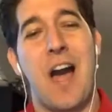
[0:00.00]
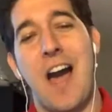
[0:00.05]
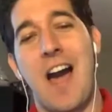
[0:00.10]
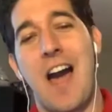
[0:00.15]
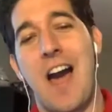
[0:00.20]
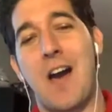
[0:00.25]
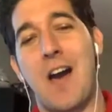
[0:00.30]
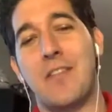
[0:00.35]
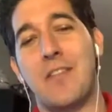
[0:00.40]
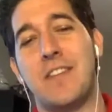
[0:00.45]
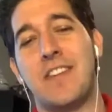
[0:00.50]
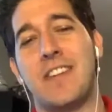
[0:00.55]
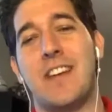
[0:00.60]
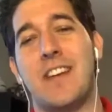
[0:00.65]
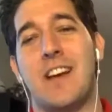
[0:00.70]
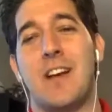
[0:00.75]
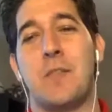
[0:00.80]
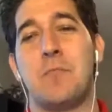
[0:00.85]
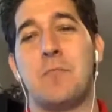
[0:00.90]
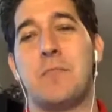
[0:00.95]
how did
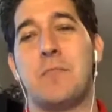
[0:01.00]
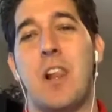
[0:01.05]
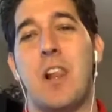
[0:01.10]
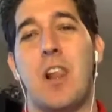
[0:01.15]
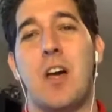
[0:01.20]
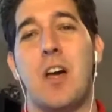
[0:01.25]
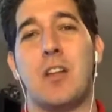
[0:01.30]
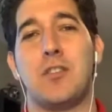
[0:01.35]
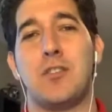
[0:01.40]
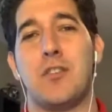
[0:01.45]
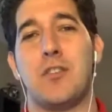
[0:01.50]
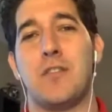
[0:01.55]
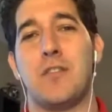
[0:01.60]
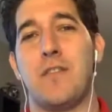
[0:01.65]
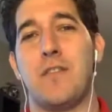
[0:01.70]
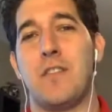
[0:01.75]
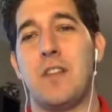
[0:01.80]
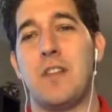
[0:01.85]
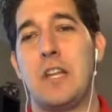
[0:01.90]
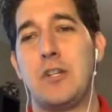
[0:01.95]
the launch
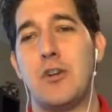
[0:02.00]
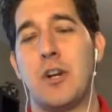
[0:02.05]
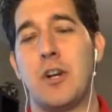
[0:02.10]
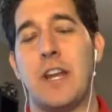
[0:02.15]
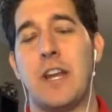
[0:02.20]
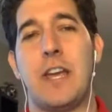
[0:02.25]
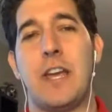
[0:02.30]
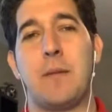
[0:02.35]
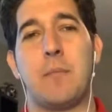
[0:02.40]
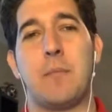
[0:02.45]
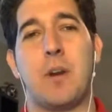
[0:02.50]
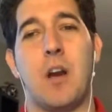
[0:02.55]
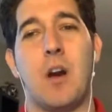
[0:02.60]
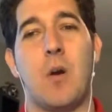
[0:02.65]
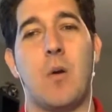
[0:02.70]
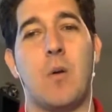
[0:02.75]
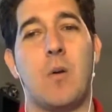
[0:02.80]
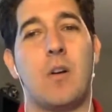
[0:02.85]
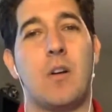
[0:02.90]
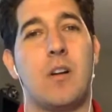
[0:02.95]
of your game
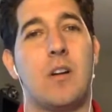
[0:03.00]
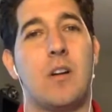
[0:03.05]
go?